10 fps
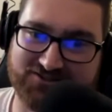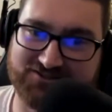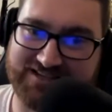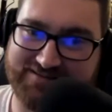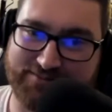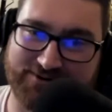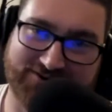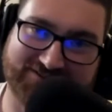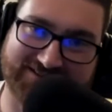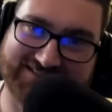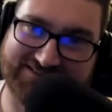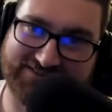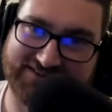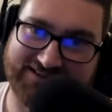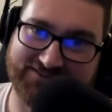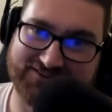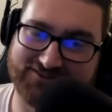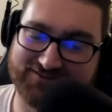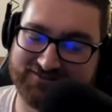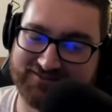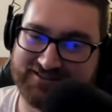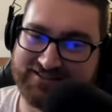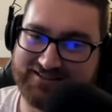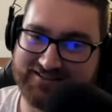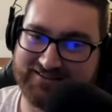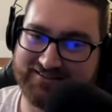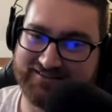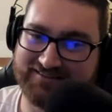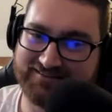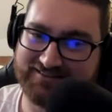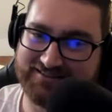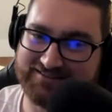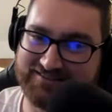Sammy Burns at 7,500. Is his